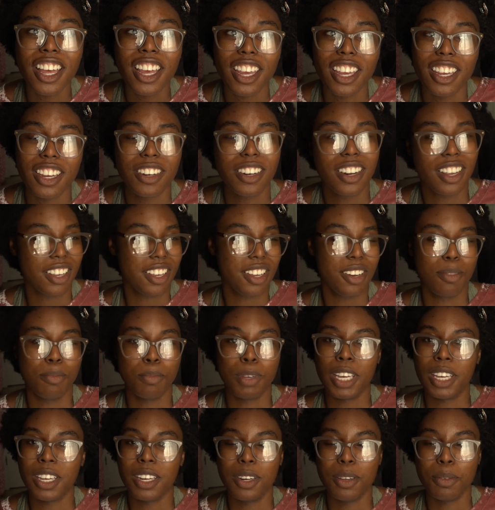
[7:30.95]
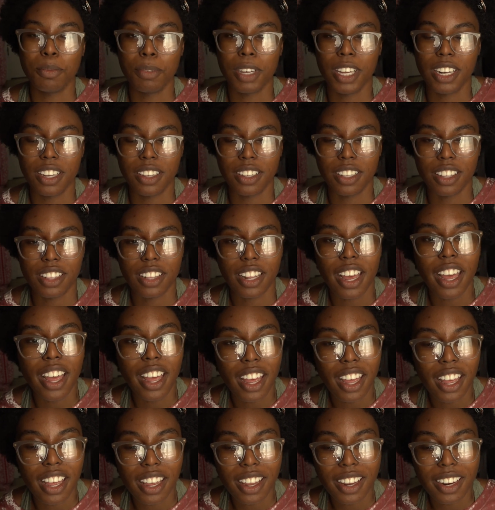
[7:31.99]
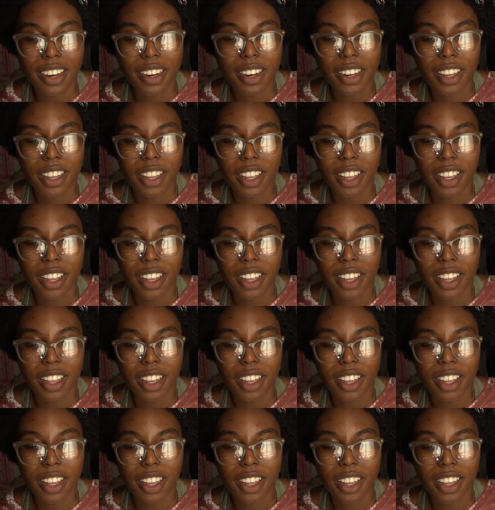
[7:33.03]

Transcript: You're not going to make any money at that.